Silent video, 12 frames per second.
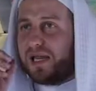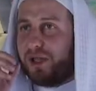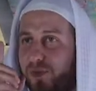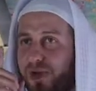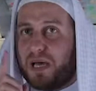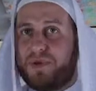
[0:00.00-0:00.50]
Ali
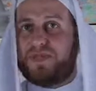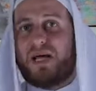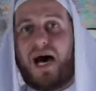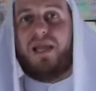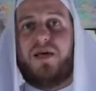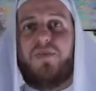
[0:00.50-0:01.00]
ibn Abi
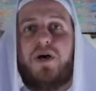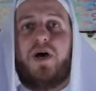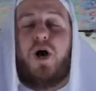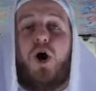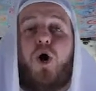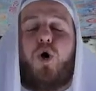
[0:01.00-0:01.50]
Talib
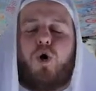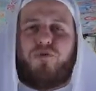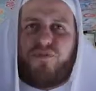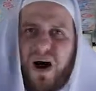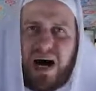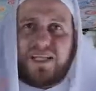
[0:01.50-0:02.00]
who
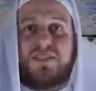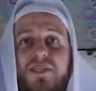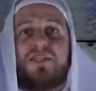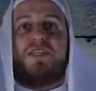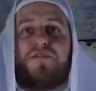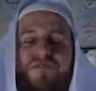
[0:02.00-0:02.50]
fought
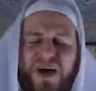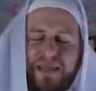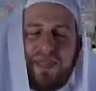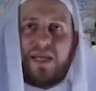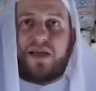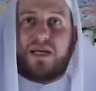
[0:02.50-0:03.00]

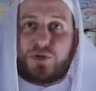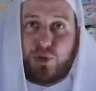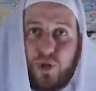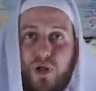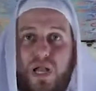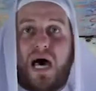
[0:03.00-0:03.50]
defending
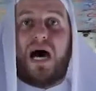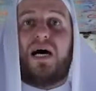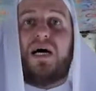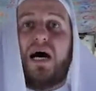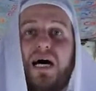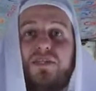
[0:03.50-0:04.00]

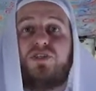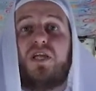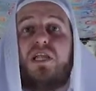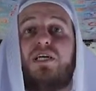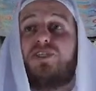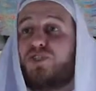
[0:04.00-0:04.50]
Rasulullah
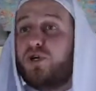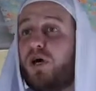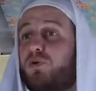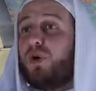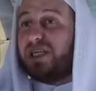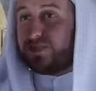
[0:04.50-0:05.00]
until his
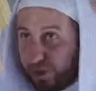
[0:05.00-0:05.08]
sword was